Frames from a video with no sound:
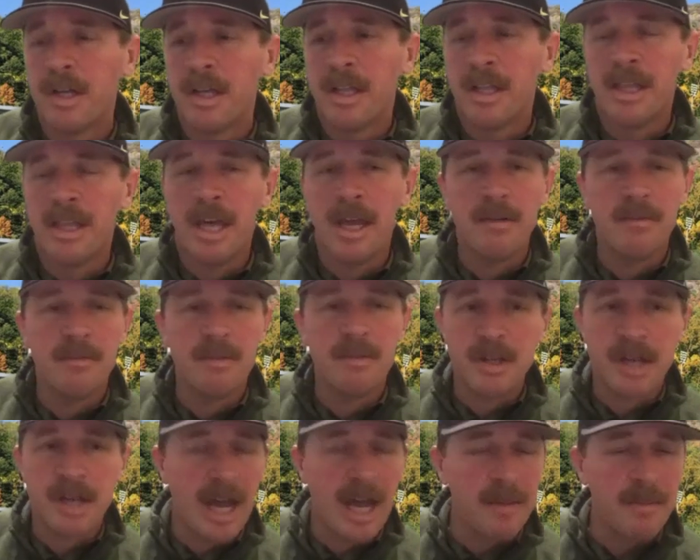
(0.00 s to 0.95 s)
then
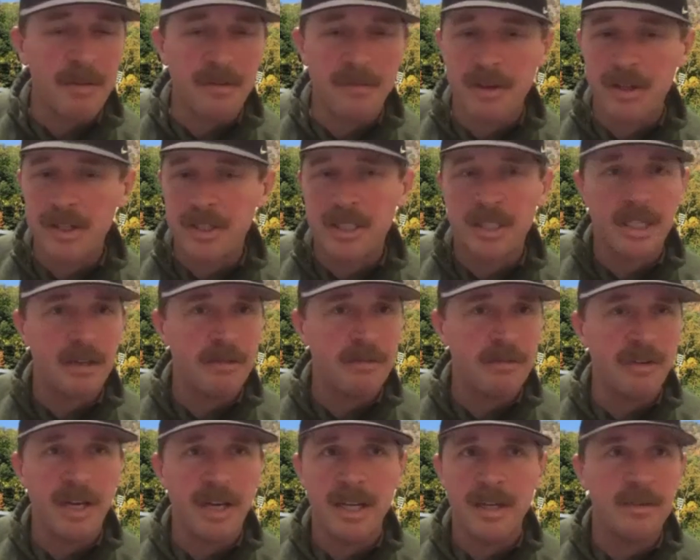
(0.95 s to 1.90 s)
you got to be physically
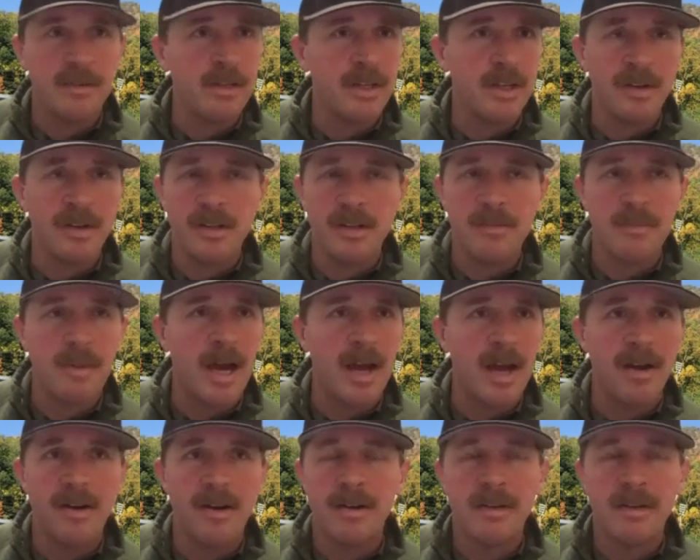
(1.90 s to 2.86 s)
fit. It doesn't
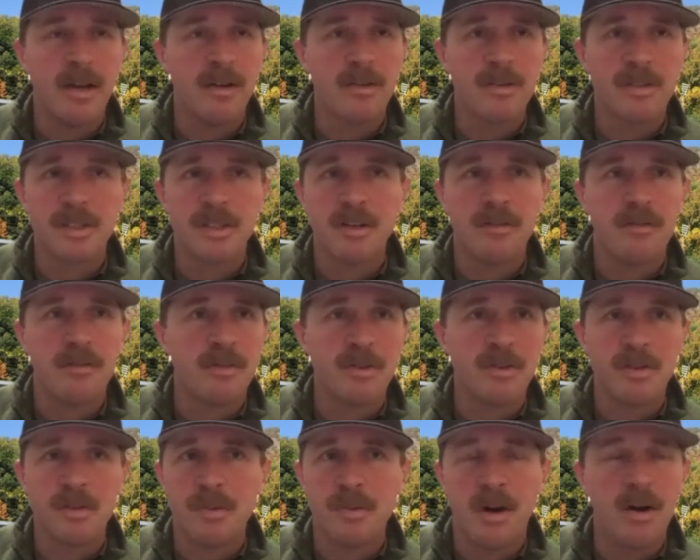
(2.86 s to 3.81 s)
matter how skillful
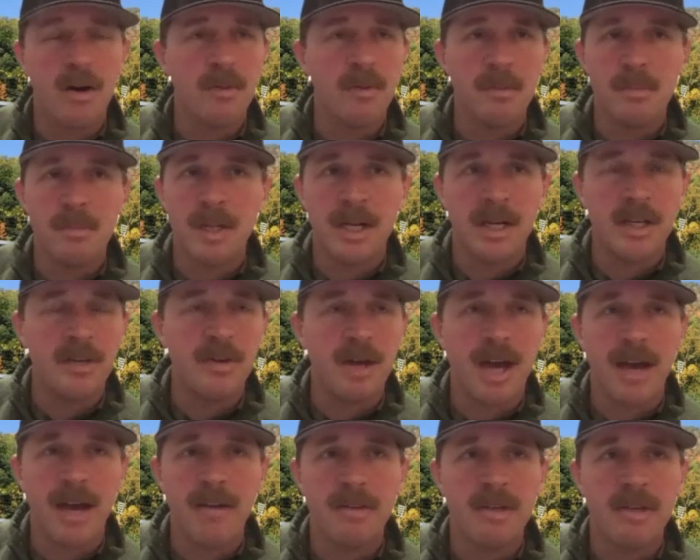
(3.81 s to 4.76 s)
you are, what plan you
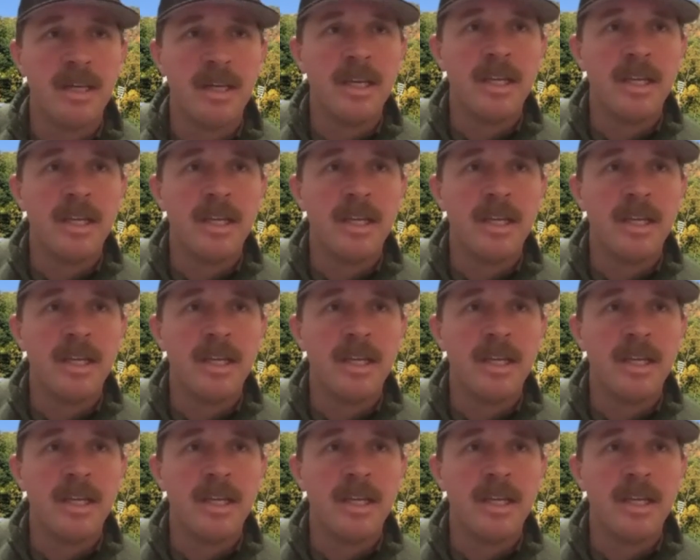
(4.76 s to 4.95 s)
have.